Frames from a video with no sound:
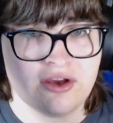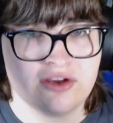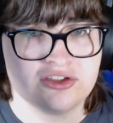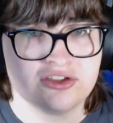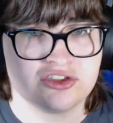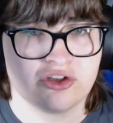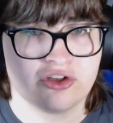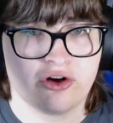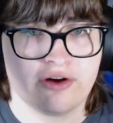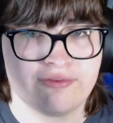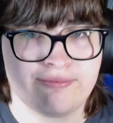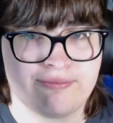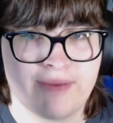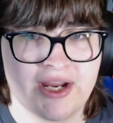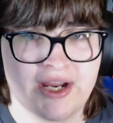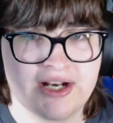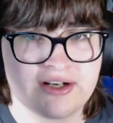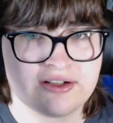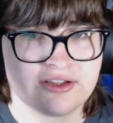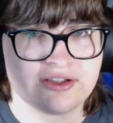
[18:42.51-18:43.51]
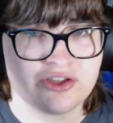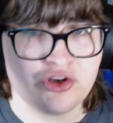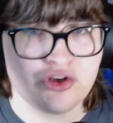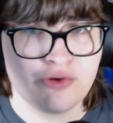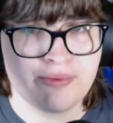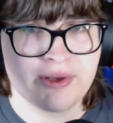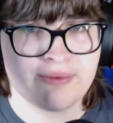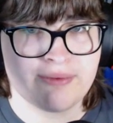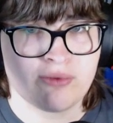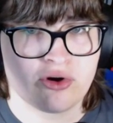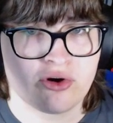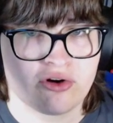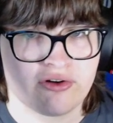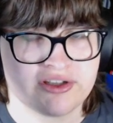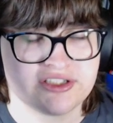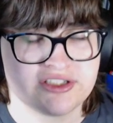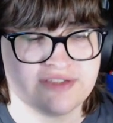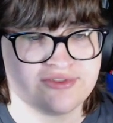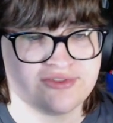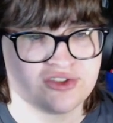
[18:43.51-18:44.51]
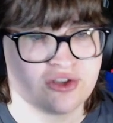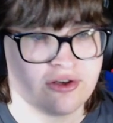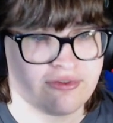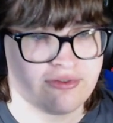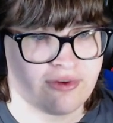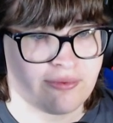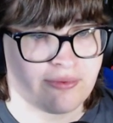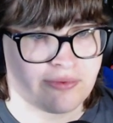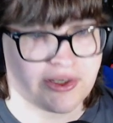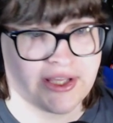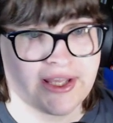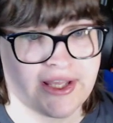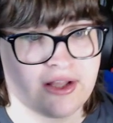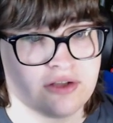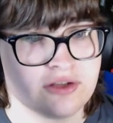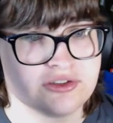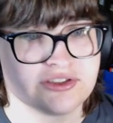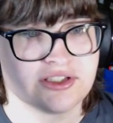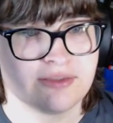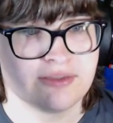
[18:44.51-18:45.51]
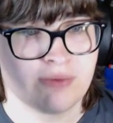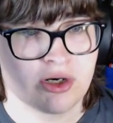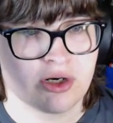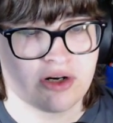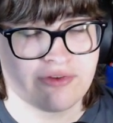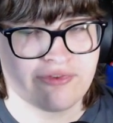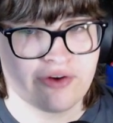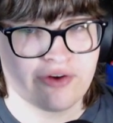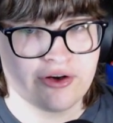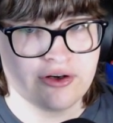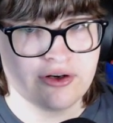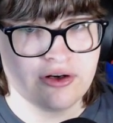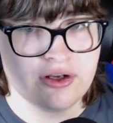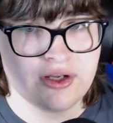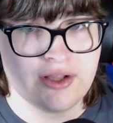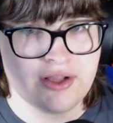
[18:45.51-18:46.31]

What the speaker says: so I've made it a little bit more aggressive, so if I'm really close to the microphone,